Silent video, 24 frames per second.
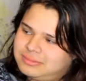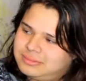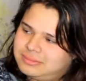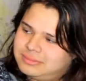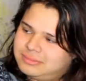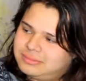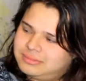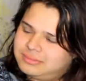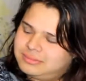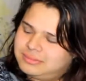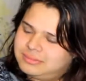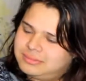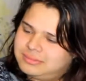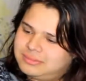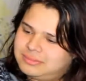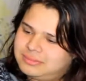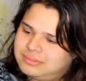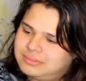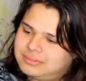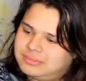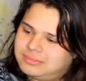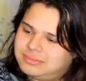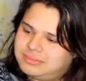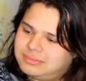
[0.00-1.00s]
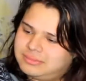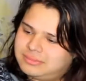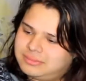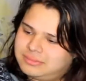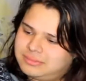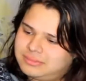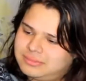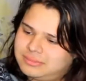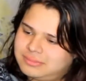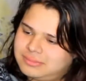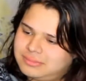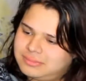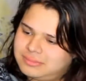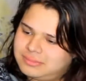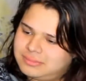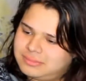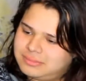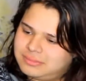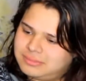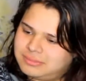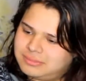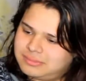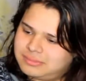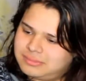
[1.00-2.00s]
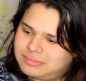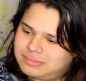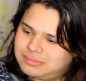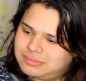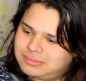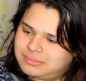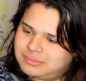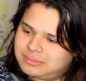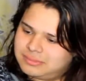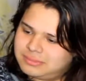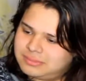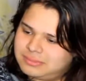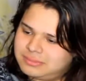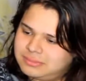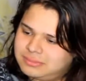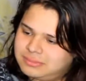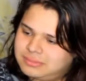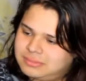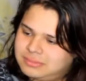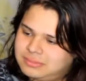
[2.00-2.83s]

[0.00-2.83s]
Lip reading: The person shown says nothing.